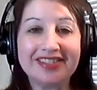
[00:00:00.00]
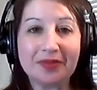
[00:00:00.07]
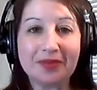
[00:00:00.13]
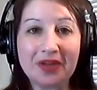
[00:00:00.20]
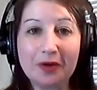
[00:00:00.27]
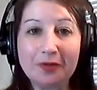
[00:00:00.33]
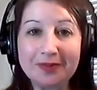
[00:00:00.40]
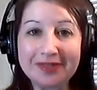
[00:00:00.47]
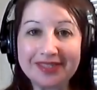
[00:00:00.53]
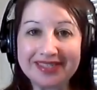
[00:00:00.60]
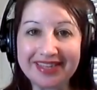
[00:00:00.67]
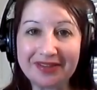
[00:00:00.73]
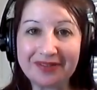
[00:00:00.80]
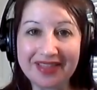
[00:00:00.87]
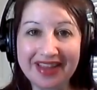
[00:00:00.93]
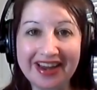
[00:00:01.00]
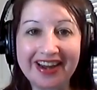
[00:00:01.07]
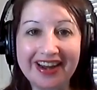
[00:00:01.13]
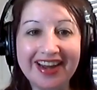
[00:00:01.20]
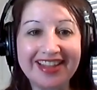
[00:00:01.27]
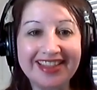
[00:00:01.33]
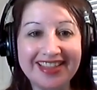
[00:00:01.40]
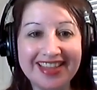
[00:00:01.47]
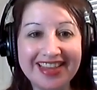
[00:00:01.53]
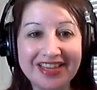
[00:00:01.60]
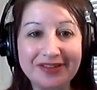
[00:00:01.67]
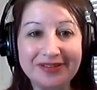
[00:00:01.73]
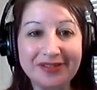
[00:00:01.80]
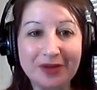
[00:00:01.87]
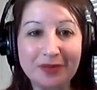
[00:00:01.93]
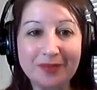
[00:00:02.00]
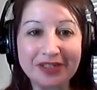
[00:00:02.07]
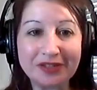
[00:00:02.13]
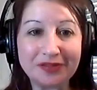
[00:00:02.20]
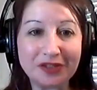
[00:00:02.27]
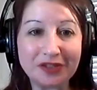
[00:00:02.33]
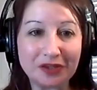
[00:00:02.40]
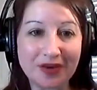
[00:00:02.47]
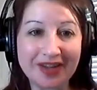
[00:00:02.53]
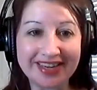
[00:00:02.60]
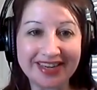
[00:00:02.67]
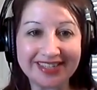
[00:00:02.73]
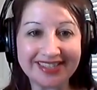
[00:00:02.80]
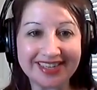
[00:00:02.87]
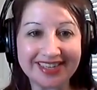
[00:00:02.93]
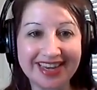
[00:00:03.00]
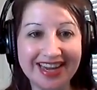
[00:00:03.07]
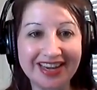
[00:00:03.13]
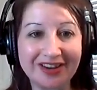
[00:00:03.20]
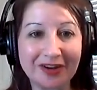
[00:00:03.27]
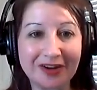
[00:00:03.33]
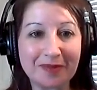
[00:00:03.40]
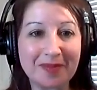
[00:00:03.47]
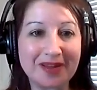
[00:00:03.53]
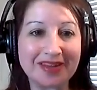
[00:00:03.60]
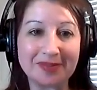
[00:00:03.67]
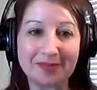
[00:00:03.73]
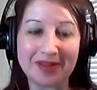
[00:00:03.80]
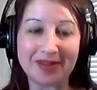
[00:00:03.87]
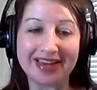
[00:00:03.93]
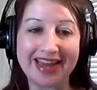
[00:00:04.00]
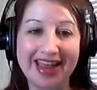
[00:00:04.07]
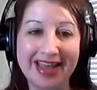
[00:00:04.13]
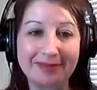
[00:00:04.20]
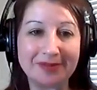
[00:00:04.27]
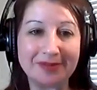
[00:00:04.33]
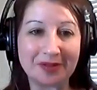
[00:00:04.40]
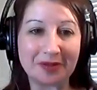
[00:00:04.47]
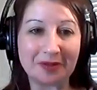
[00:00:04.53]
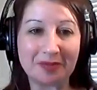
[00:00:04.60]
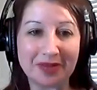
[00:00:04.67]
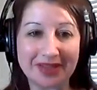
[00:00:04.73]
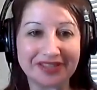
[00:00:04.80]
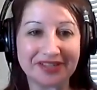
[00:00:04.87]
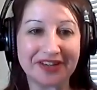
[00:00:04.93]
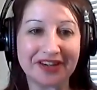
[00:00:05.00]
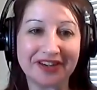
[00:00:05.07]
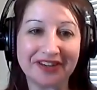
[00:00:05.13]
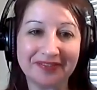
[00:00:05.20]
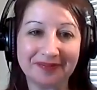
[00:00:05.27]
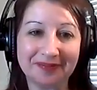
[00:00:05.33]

So we hope to see you there. And thank you so much for joining us today, Herb. It's been an absolute pleasure.